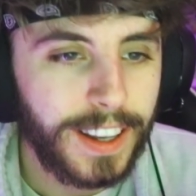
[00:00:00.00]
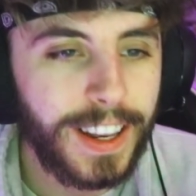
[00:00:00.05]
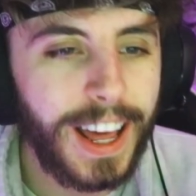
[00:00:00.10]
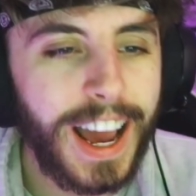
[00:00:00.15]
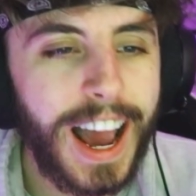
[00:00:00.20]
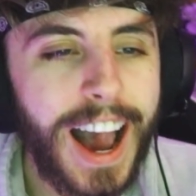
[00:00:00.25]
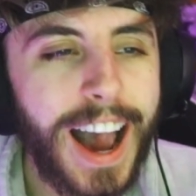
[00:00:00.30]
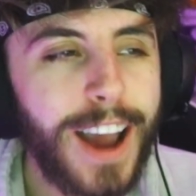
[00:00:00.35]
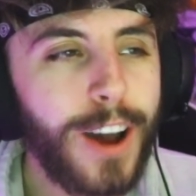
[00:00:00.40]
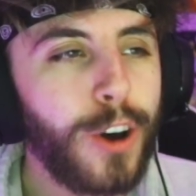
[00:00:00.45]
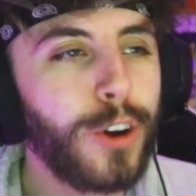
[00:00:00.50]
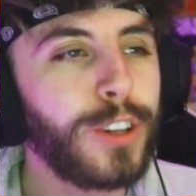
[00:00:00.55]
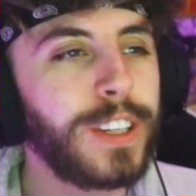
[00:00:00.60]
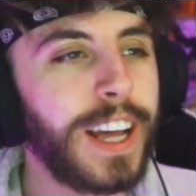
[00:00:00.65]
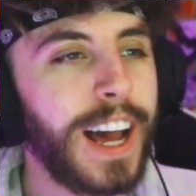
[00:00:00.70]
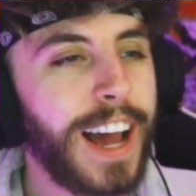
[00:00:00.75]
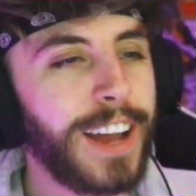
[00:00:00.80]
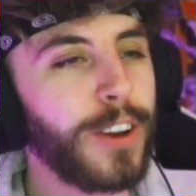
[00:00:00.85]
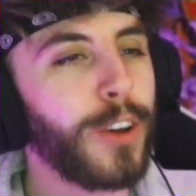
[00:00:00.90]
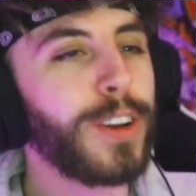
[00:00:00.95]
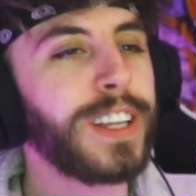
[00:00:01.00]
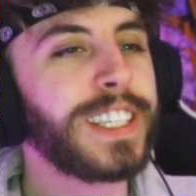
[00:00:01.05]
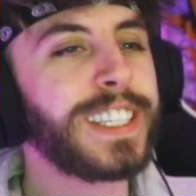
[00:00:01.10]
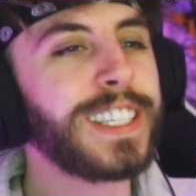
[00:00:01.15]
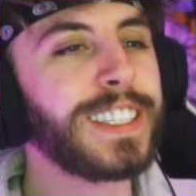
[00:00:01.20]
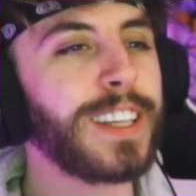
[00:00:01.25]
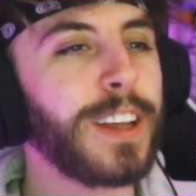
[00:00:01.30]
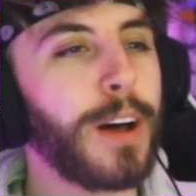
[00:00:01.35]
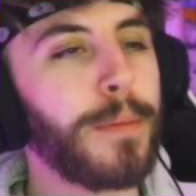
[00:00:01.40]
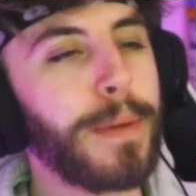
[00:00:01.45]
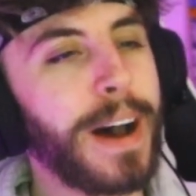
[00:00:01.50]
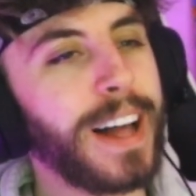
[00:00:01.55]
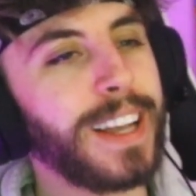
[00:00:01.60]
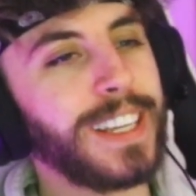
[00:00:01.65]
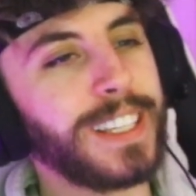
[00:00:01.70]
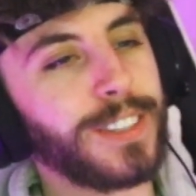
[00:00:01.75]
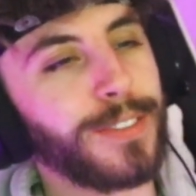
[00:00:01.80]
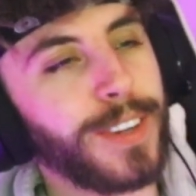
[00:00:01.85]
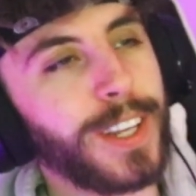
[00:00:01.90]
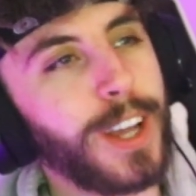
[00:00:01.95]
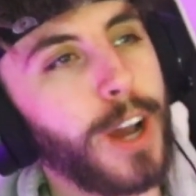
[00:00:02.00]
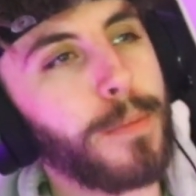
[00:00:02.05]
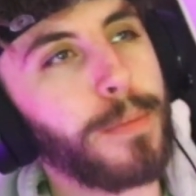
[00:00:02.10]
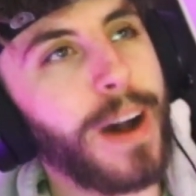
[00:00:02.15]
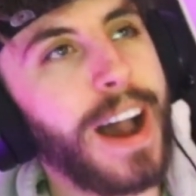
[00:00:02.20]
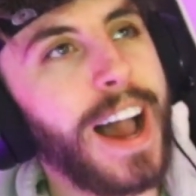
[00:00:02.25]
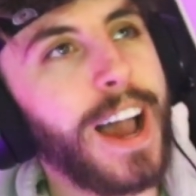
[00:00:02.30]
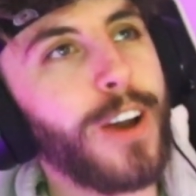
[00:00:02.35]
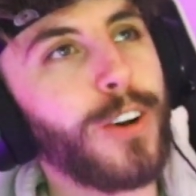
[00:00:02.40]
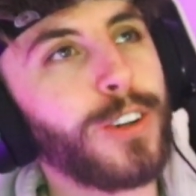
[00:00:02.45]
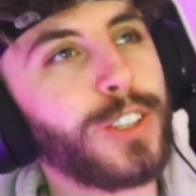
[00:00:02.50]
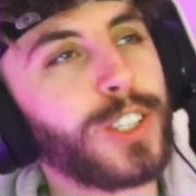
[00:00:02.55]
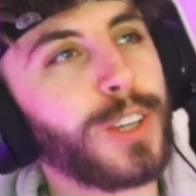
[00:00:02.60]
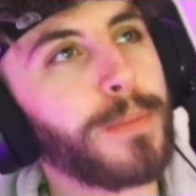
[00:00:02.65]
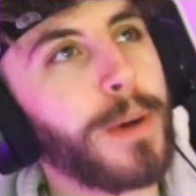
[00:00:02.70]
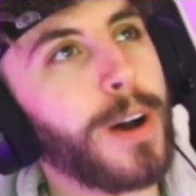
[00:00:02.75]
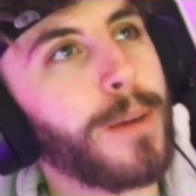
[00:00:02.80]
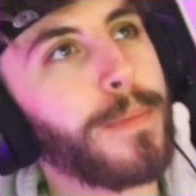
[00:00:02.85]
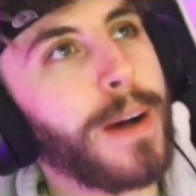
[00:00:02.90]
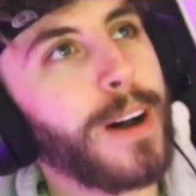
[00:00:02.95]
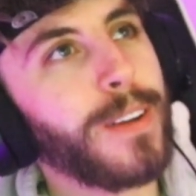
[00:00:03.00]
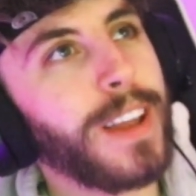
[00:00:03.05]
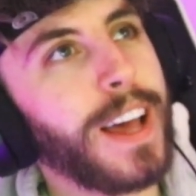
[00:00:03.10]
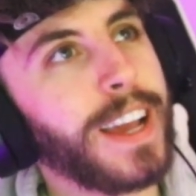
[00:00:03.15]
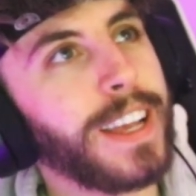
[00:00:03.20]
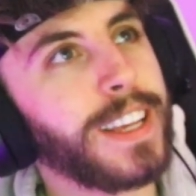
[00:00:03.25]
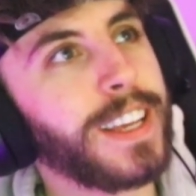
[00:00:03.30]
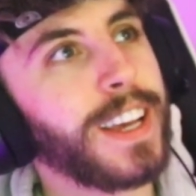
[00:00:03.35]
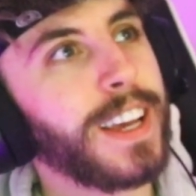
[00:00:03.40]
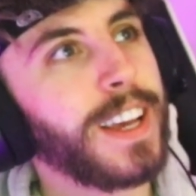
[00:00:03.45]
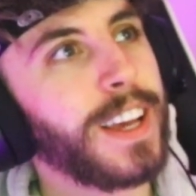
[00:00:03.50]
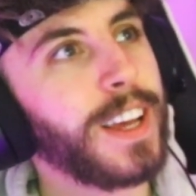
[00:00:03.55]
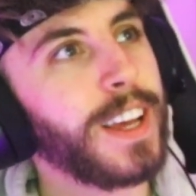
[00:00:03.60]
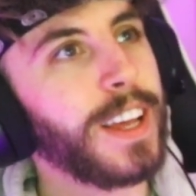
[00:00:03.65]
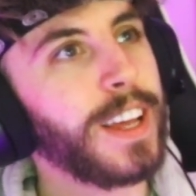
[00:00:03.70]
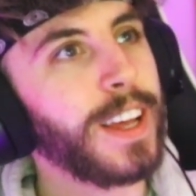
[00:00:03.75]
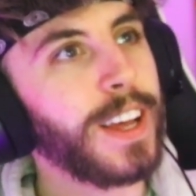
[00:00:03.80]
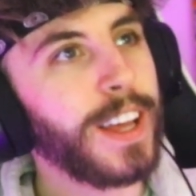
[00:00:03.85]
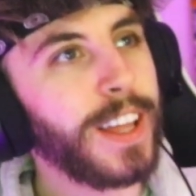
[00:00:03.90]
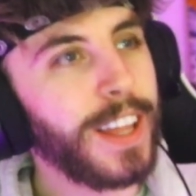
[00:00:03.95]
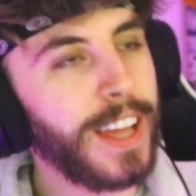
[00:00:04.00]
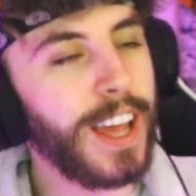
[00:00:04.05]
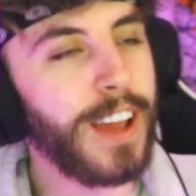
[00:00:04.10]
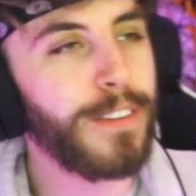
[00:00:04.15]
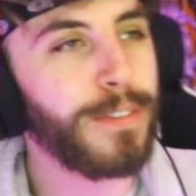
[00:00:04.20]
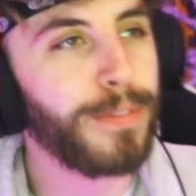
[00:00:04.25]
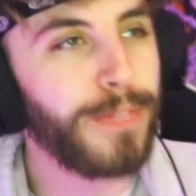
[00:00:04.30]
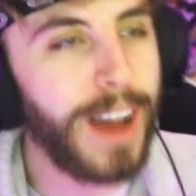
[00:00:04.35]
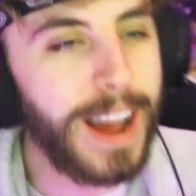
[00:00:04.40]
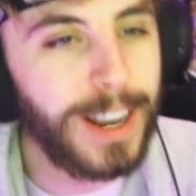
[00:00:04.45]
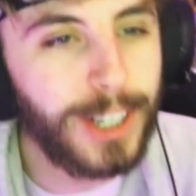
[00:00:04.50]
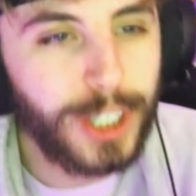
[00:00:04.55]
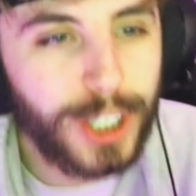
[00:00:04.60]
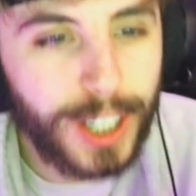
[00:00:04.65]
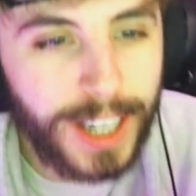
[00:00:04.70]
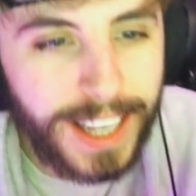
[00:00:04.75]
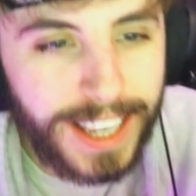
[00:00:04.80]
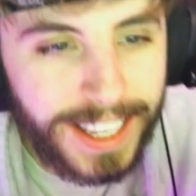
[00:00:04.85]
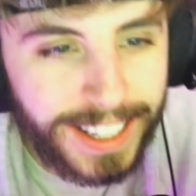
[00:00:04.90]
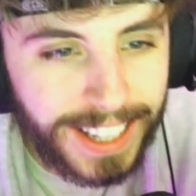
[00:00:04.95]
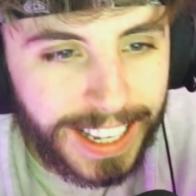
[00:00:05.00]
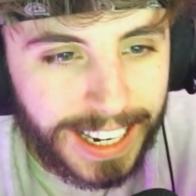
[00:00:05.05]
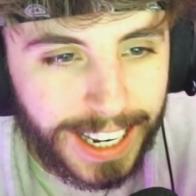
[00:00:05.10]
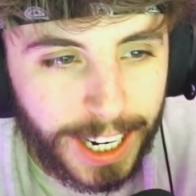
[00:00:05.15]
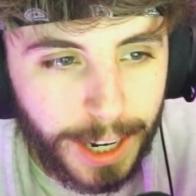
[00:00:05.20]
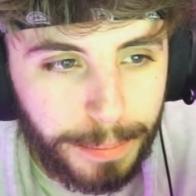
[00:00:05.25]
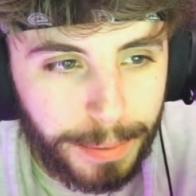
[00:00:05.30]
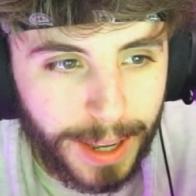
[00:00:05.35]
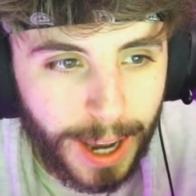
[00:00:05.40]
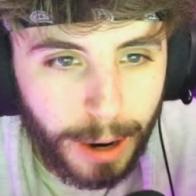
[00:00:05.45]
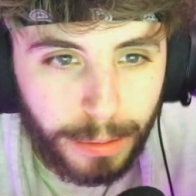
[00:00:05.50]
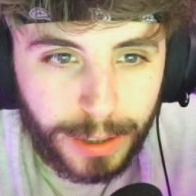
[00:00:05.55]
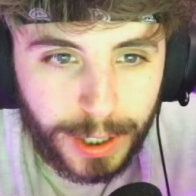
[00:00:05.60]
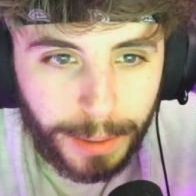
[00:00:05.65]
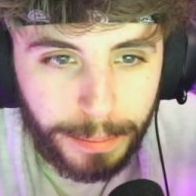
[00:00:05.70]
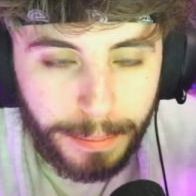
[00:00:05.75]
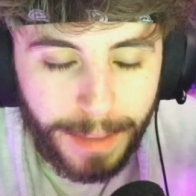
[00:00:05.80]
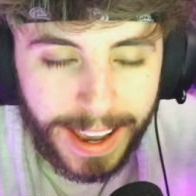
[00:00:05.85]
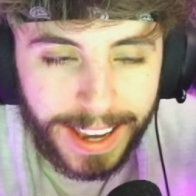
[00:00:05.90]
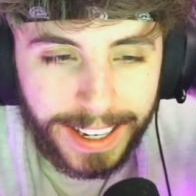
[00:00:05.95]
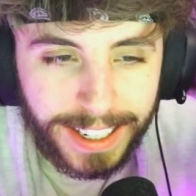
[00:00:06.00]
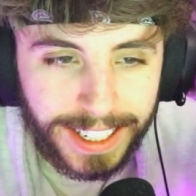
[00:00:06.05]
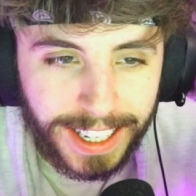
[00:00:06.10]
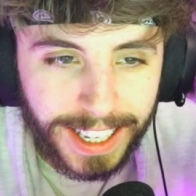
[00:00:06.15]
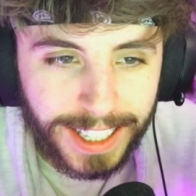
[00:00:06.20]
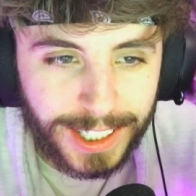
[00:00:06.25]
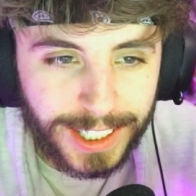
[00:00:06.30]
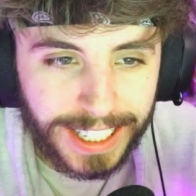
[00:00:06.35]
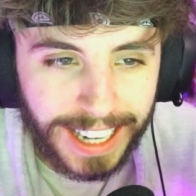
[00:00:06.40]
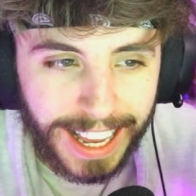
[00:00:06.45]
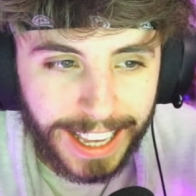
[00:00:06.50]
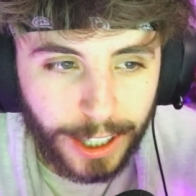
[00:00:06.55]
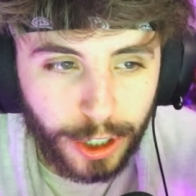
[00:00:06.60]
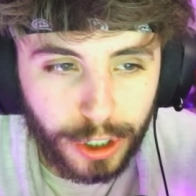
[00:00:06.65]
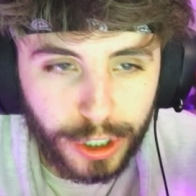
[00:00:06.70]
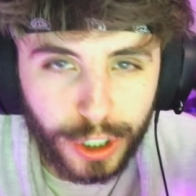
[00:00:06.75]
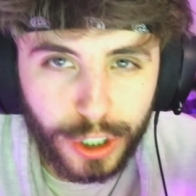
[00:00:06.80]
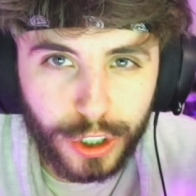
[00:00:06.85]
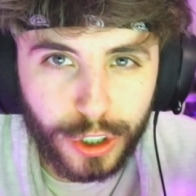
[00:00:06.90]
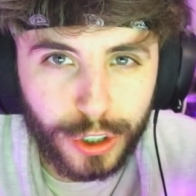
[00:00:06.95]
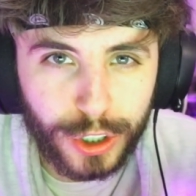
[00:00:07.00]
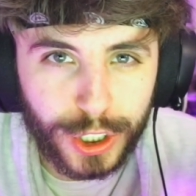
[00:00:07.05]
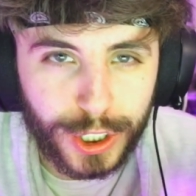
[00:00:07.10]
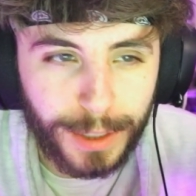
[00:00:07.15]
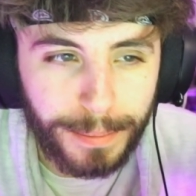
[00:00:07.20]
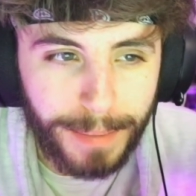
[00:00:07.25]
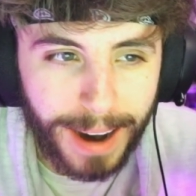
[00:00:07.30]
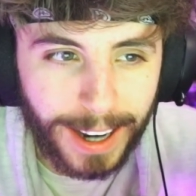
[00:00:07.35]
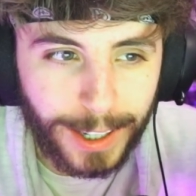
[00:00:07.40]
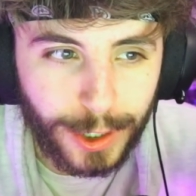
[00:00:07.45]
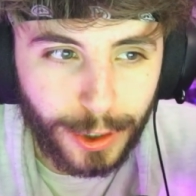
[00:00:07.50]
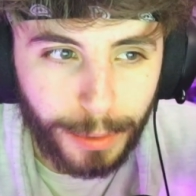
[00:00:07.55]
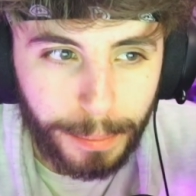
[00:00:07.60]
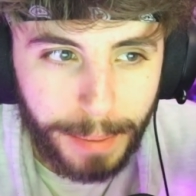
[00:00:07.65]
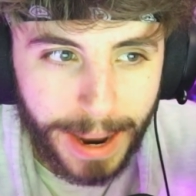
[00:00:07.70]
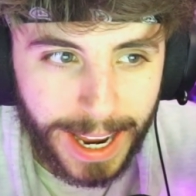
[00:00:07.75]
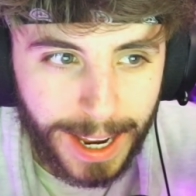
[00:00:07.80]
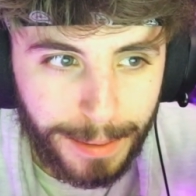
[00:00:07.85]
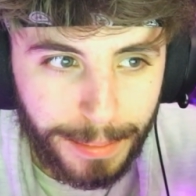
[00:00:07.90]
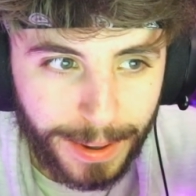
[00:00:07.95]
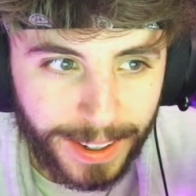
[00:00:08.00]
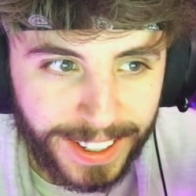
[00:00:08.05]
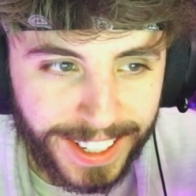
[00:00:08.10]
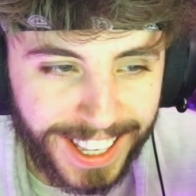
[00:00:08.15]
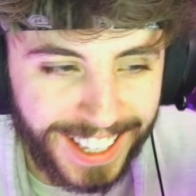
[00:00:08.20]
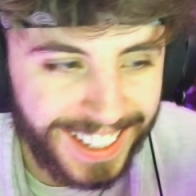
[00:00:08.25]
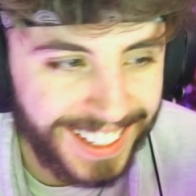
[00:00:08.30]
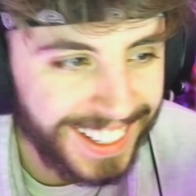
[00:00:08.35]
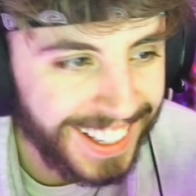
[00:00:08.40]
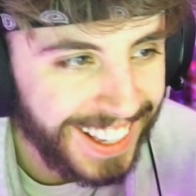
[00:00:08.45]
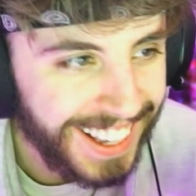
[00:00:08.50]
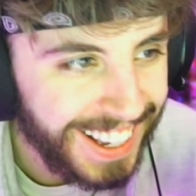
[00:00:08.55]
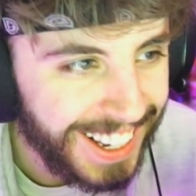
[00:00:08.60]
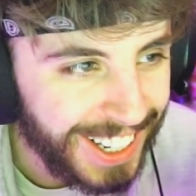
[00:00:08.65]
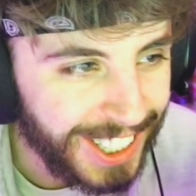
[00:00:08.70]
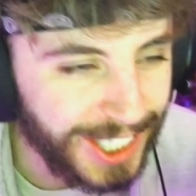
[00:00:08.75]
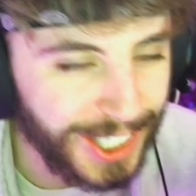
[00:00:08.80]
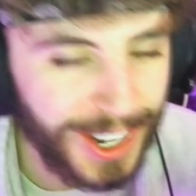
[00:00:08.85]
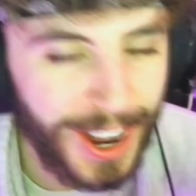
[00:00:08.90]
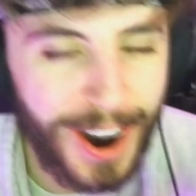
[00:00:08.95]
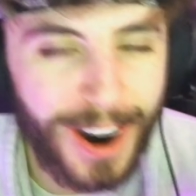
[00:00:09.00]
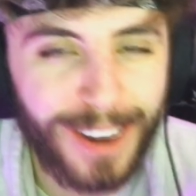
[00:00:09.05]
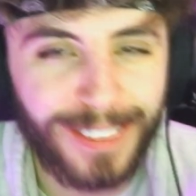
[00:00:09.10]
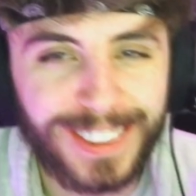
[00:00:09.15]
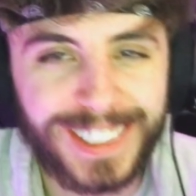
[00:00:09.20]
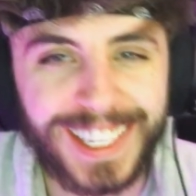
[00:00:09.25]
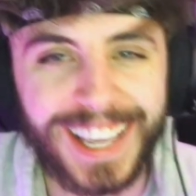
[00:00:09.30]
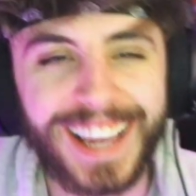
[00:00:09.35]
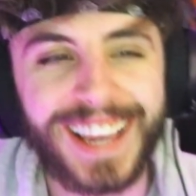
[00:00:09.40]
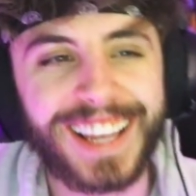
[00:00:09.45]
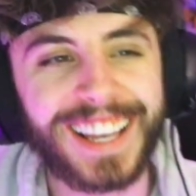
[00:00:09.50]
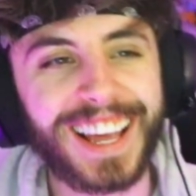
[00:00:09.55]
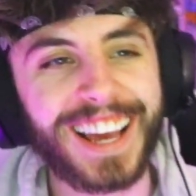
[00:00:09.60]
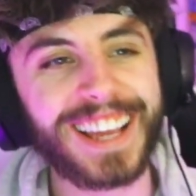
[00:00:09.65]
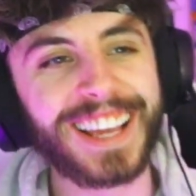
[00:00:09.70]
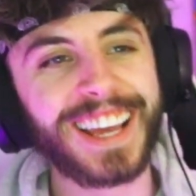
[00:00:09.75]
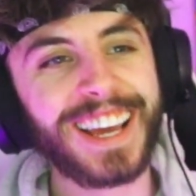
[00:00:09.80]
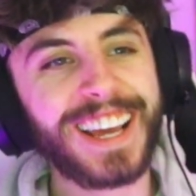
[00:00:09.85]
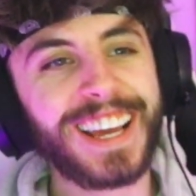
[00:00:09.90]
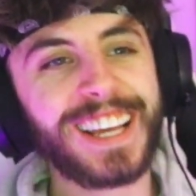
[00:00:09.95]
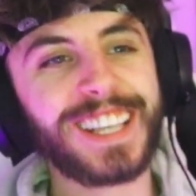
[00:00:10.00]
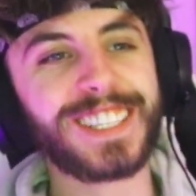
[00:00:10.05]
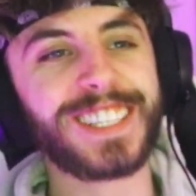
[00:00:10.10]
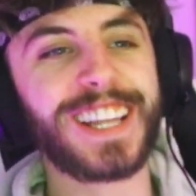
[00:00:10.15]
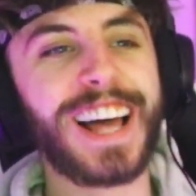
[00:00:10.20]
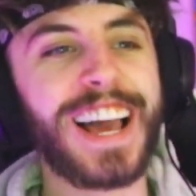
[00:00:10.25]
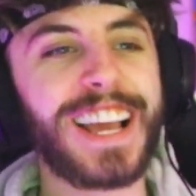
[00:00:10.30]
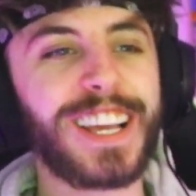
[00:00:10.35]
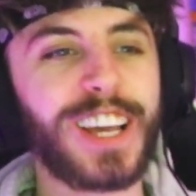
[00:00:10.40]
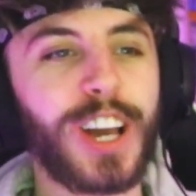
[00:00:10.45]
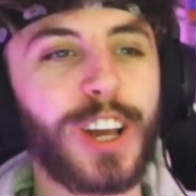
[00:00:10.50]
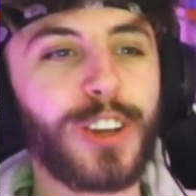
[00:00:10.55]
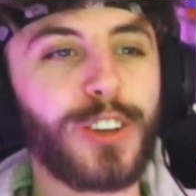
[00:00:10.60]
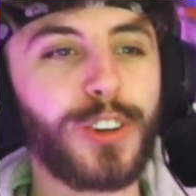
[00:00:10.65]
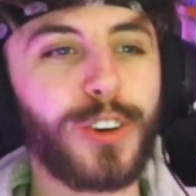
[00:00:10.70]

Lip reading: Like, I know this isn't about this video, but I heard something about like, eventually they're going to be able to make it so like you can customize your baby. Do you know what I'm saying? Like, so like,